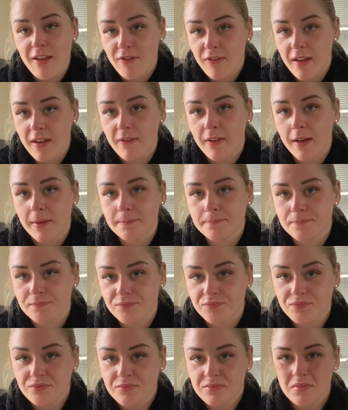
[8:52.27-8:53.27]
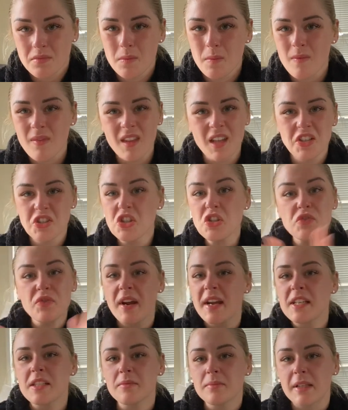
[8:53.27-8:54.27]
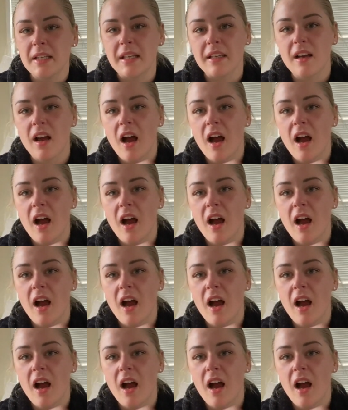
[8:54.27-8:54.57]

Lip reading: fever just randomly.